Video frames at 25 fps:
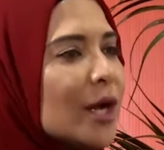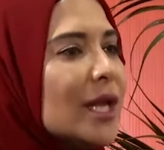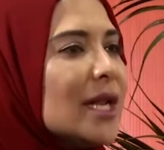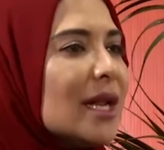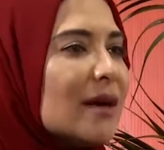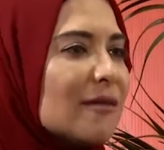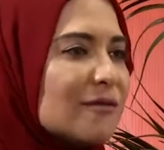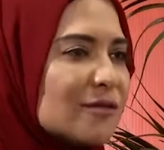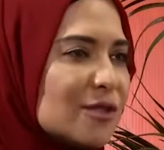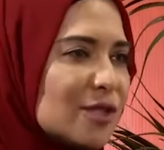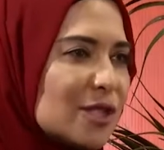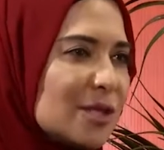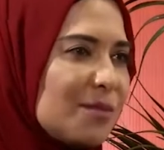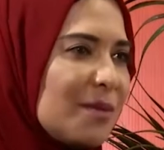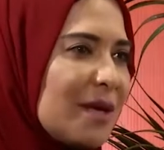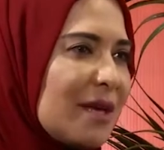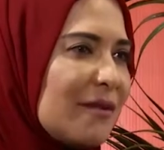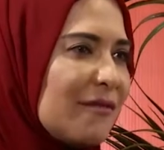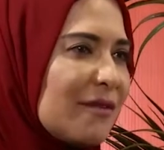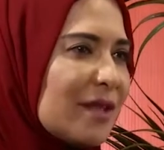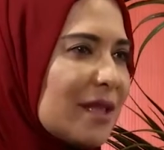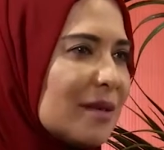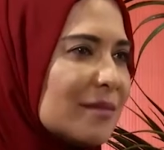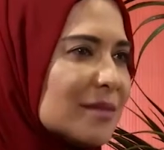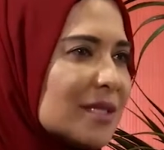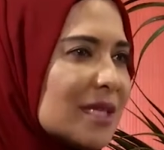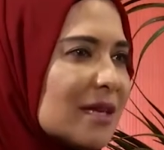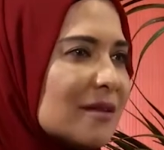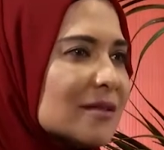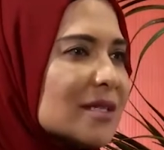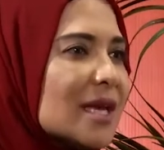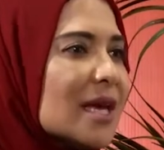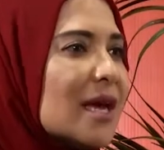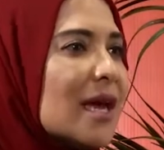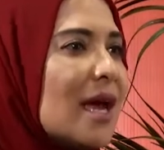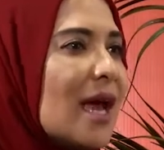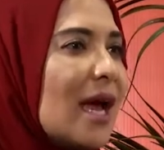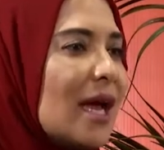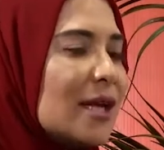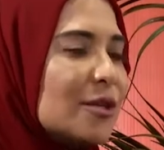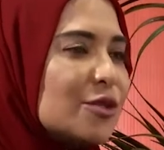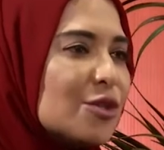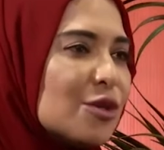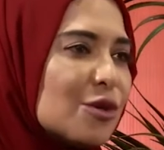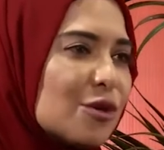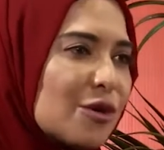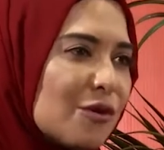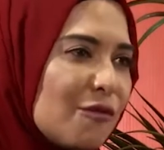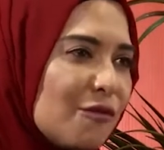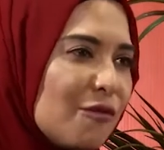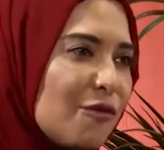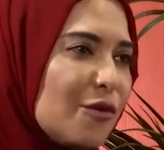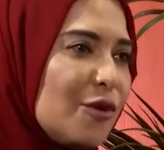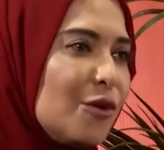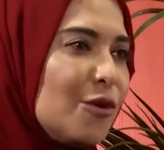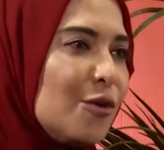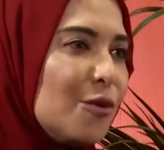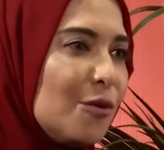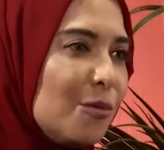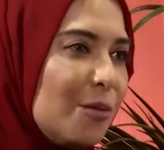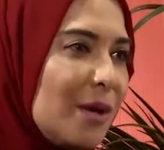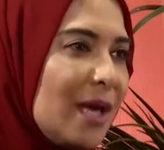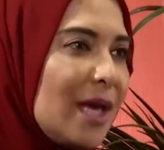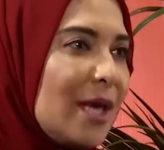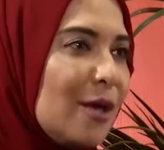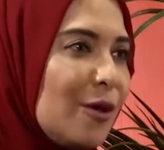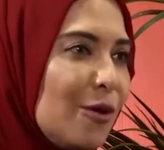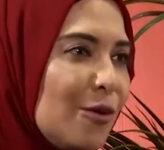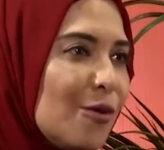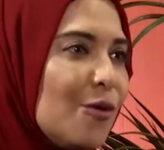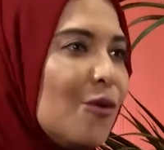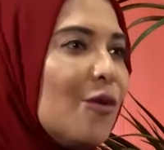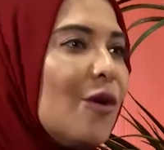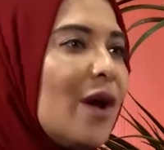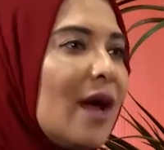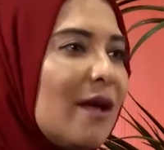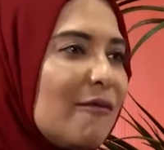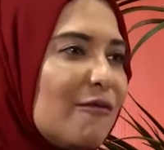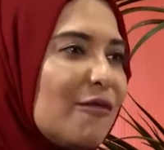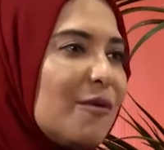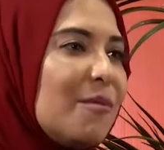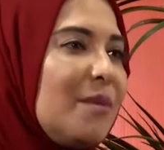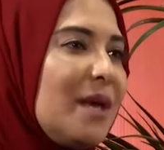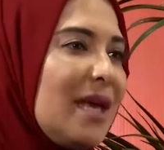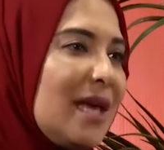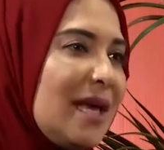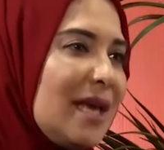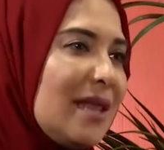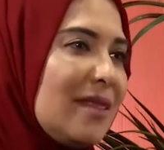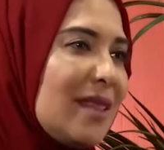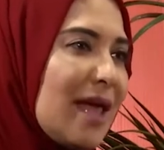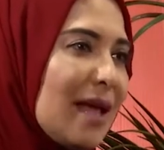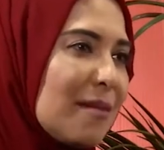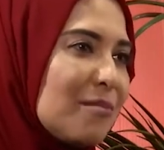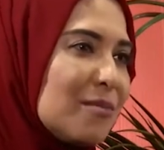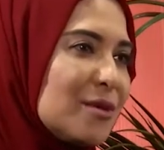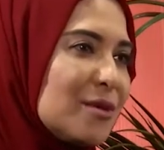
enough to speak for themselves. And shukran for you being you and for being in that